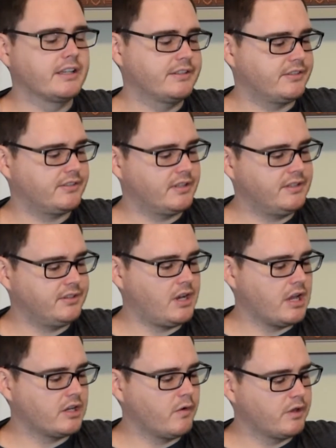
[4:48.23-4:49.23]
It's an
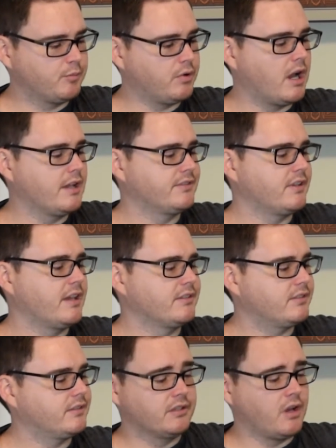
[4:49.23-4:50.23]
ongoing
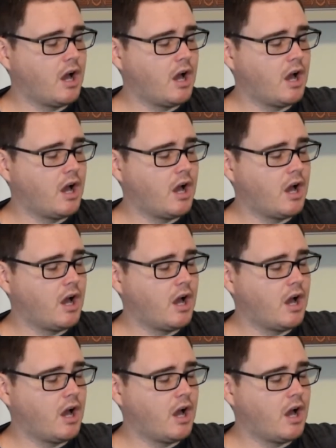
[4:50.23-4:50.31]
process.